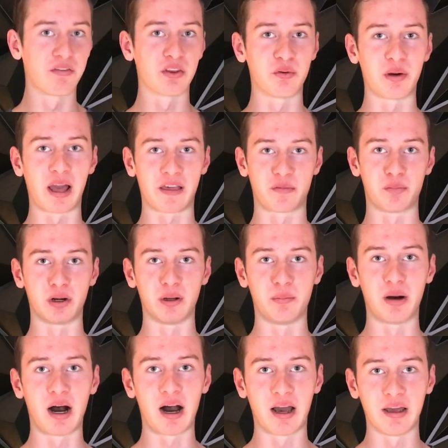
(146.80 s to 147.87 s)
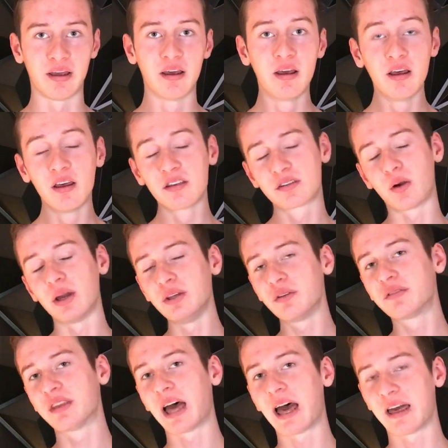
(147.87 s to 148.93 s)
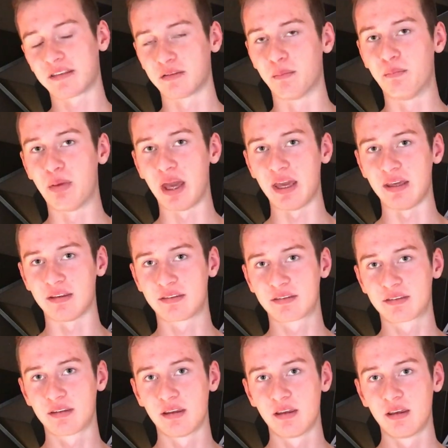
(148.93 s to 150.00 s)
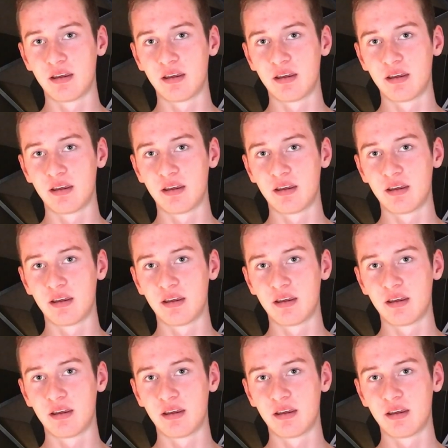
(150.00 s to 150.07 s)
for the Raspberry Pi. So I used that as a base,